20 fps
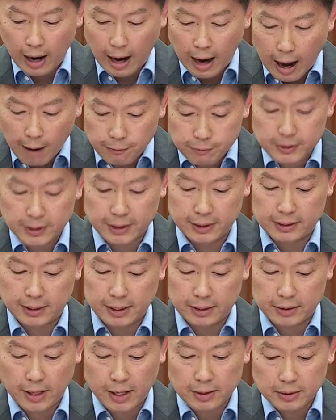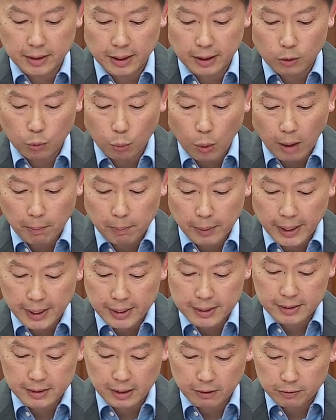after attending
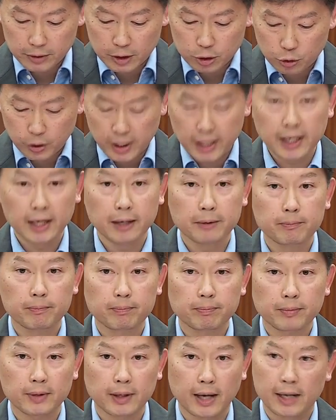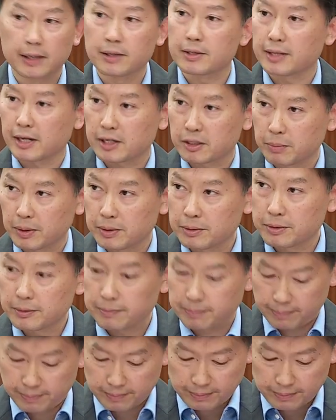workplace safety training and assessments.